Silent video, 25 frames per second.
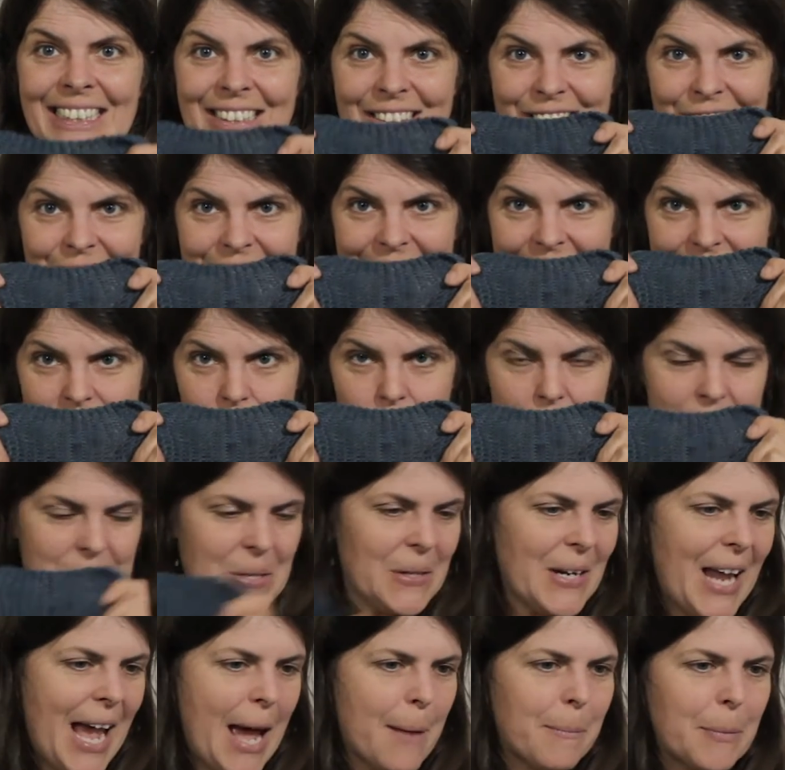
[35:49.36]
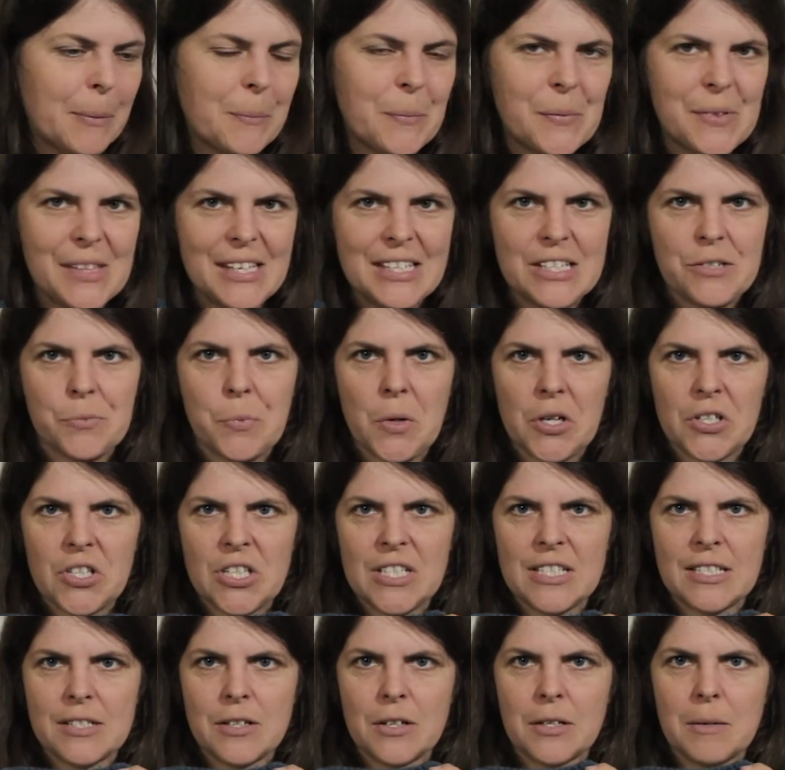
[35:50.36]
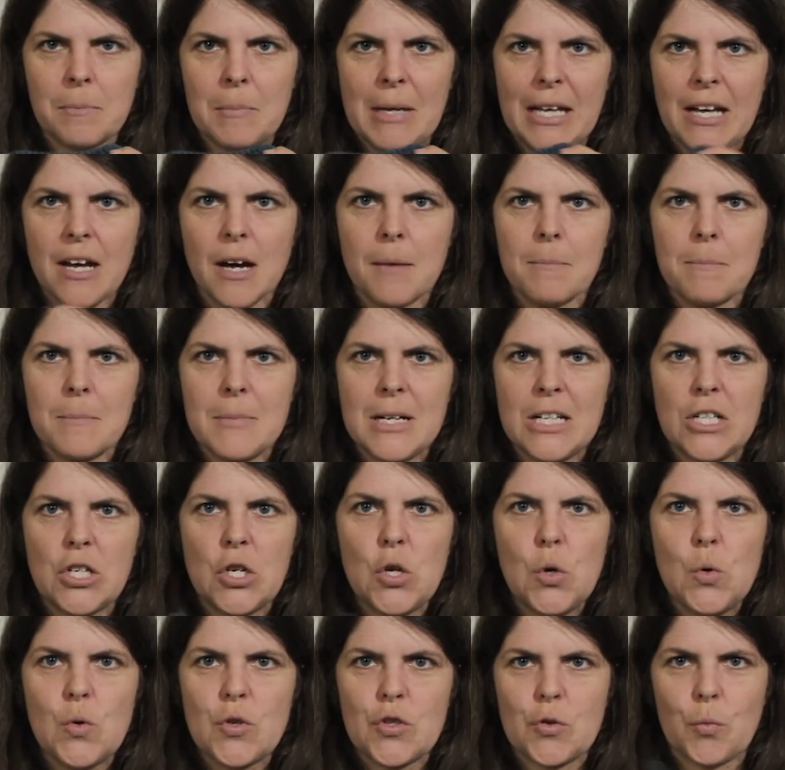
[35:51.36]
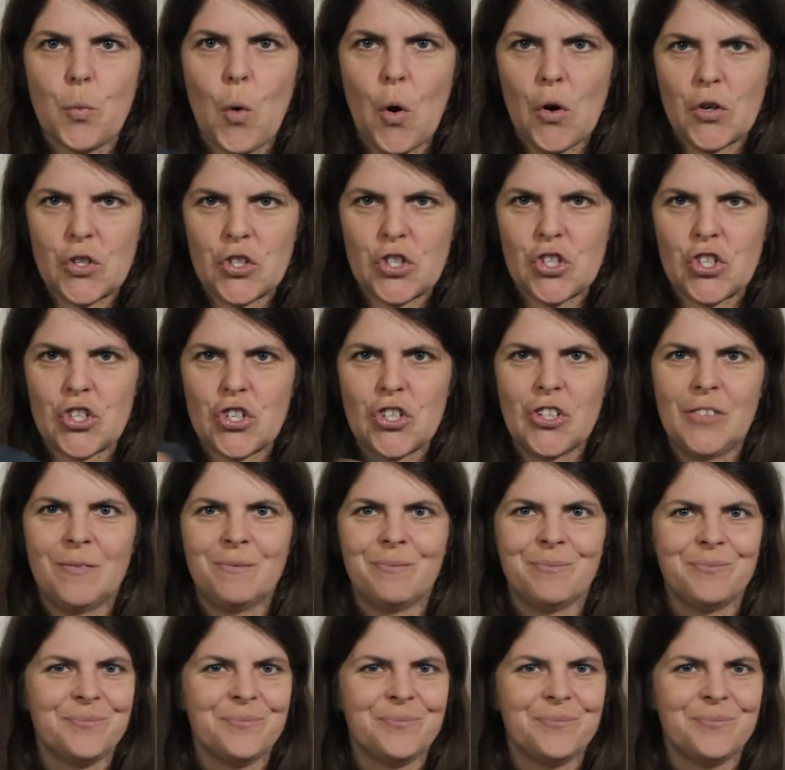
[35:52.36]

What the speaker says: So that's what's going to happen with this swatch. It's going to become a new swatch.